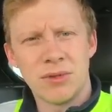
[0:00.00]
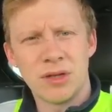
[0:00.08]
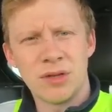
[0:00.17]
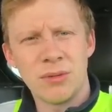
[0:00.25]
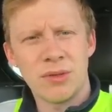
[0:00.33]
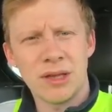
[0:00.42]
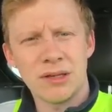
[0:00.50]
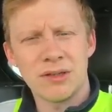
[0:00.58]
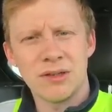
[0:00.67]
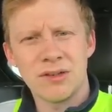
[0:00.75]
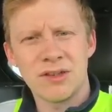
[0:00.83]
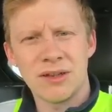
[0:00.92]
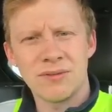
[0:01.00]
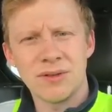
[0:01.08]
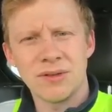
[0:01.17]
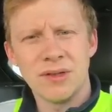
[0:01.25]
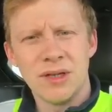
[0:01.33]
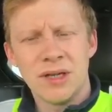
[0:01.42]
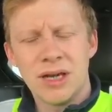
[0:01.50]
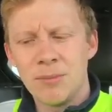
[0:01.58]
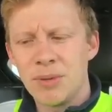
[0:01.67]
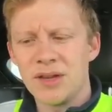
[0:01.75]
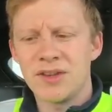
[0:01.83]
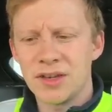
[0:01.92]
a 2007, and
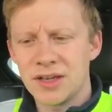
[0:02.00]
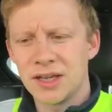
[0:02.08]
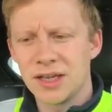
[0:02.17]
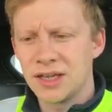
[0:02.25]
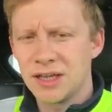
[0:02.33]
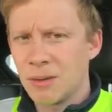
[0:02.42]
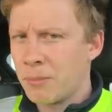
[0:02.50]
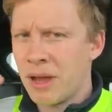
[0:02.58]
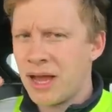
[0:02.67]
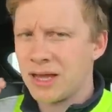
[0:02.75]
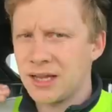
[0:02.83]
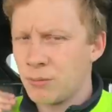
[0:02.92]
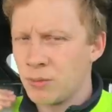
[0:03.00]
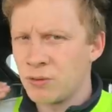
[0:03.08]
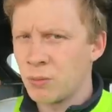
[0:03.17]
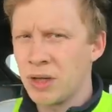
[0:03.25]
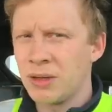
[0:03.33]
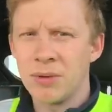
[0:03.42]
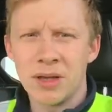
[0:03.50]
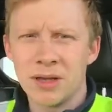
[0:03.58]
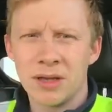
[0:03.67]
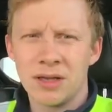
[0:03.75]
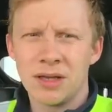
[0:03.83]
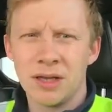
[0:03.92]
basically the back was way
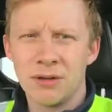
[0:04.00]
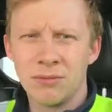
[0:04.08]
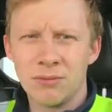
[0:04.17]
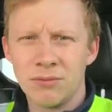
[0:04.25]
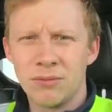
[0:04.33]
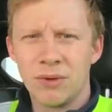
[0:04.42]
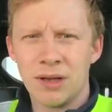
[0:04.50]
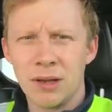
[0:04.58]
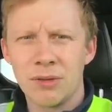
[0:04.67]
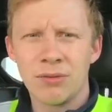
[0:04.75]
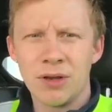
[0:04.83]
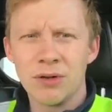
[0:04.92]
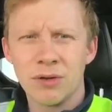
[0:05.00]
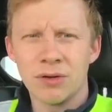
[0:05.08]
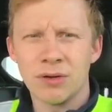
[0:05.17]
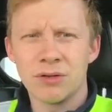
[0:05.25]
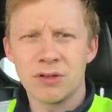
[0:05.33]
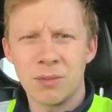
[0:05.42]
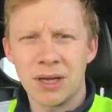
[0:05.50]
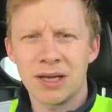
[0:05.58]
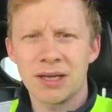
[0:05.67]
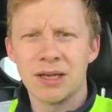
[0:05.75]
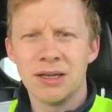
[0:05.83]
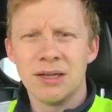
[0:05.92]
bigger, in the 3-door
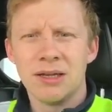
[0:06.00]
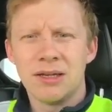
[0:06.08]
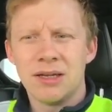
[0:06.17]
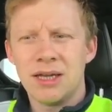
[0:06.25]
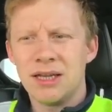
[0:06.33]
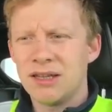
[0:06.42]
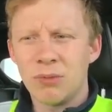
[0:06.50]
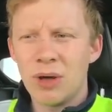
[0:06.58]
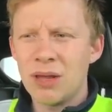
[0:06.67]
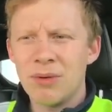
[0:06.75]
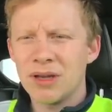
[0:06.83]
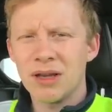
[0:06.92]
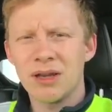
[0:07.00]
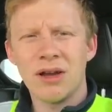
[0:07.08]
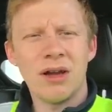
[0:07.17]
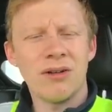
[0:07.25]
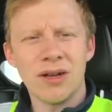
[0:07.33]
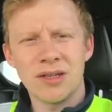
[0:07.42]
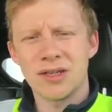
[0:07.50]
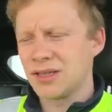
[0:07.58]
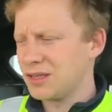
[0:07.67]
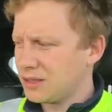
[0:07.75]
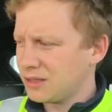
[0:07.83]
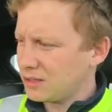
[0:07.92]
spec. It's a way bigger car
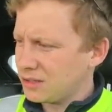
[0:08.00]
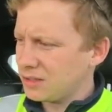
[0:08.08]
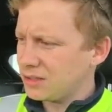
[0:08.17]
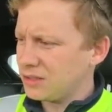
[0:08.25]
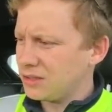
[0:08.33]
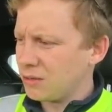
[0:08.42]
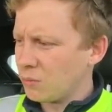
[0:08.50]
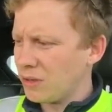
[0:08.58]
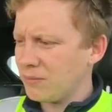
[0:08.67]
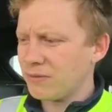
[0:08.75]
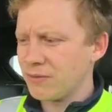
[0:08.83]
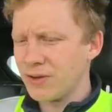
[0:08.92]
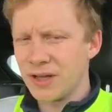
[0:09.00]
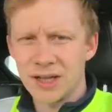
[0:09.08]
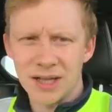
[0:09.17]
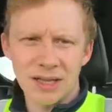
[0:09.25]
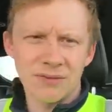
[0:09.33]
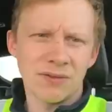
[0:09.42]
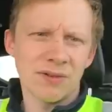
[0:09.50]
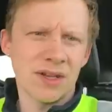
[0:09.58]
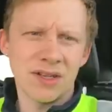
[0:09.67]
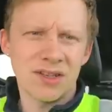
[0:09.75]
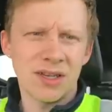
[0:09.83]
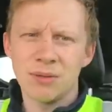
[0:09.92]
actually. The width of it, the length of it,
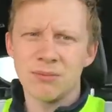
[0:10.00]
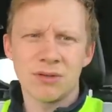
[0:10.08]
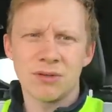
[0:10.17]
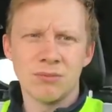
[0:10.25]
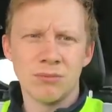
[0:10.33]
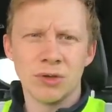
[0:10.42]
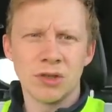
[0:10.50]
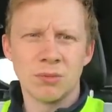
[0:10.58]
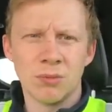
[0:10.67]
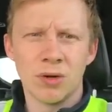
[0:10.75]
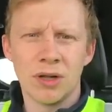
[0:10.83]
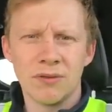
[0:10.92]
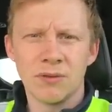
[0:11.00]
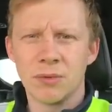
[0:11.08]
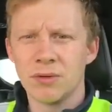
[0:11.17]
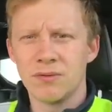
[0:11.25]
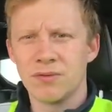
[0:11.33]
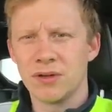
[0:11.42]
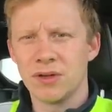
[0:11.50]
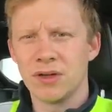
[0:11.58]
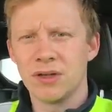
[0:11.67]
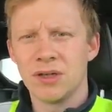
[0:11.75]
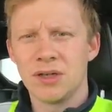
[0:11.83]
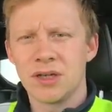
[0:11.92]
it seems much more livable for
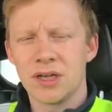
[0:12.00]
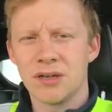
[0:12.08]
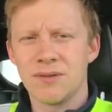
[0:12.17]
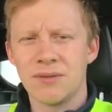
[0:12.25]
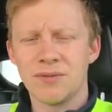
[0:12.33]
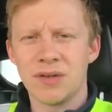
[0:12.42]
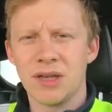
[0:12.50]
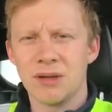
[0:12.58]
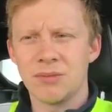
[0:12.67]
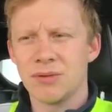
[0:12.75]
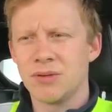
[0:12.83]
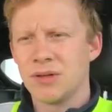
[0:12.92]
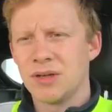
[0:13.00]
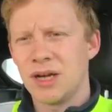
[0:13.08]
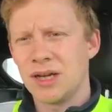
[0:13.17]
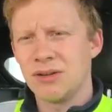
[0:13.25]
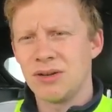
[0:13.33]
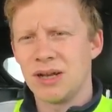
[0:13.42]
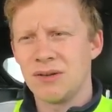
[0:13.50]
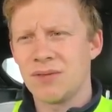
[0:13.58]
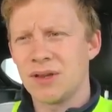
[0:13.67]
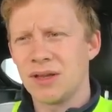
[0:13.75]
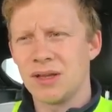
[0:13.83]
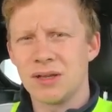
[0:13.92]
kind of every day, but I don't have
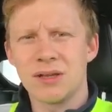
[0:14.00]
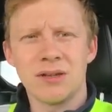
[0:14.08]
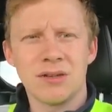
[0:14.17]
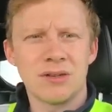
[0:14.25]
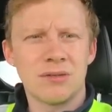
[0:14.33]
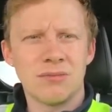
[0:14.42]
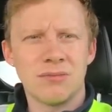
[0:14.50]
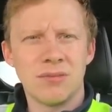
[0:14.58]
that here because